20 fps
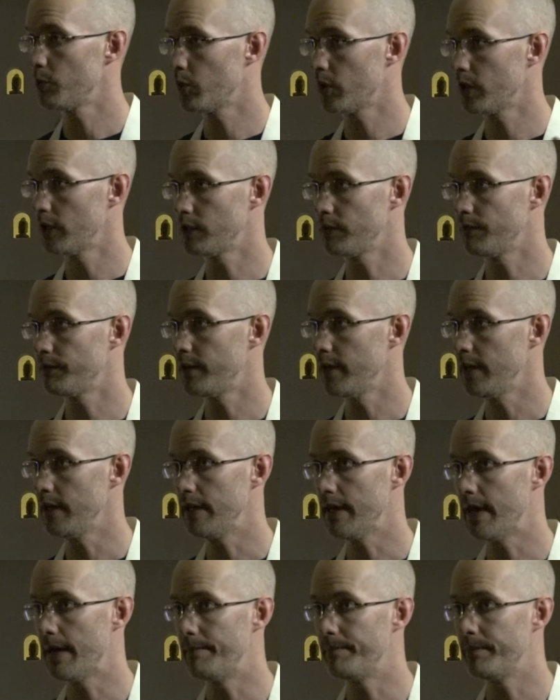world of
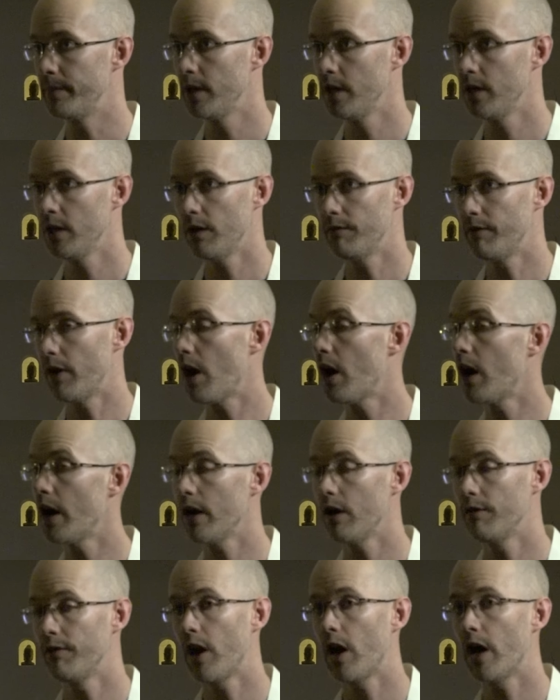the um, of, high,
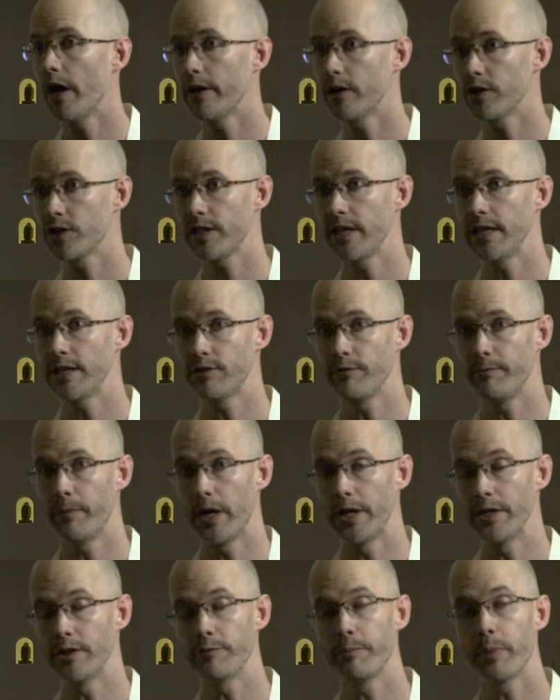of higher states of
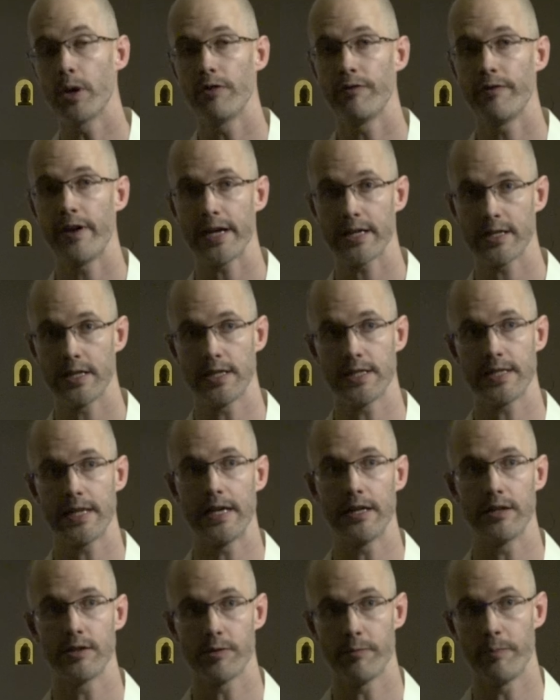mind, of perfected
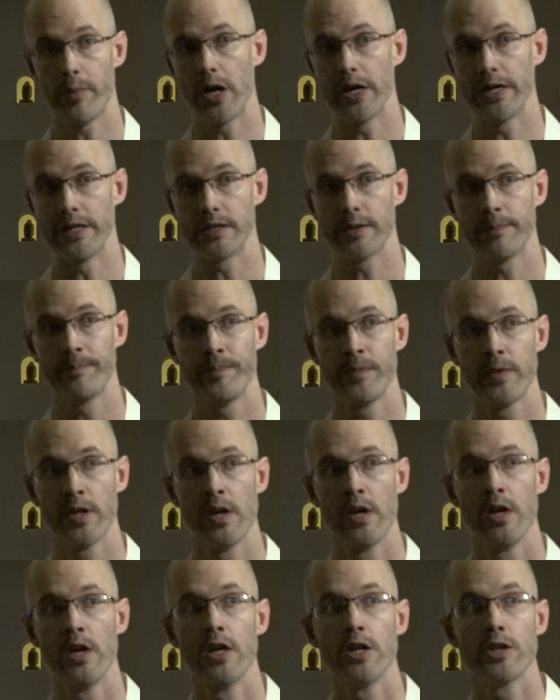states of mind.
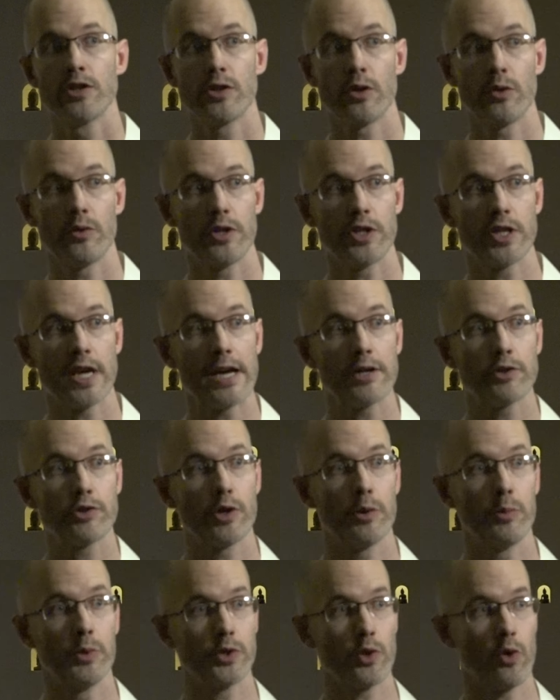So the
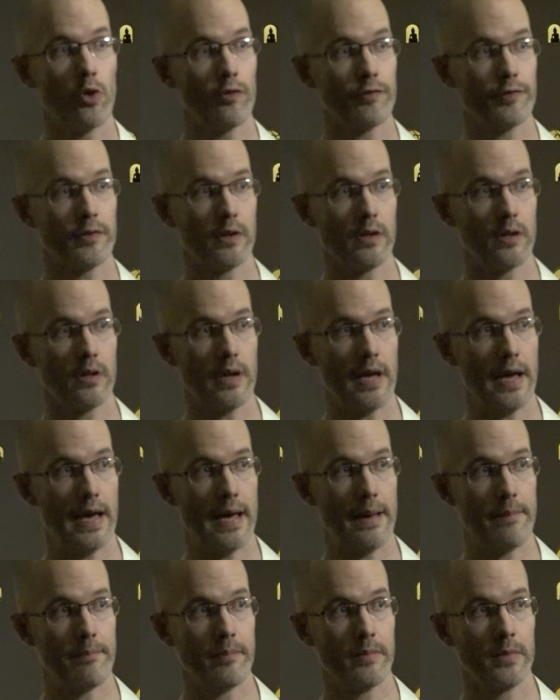tantra would often
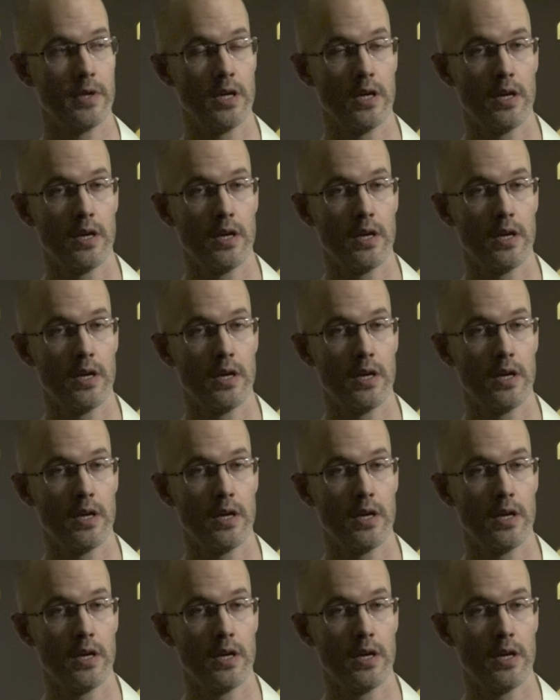um,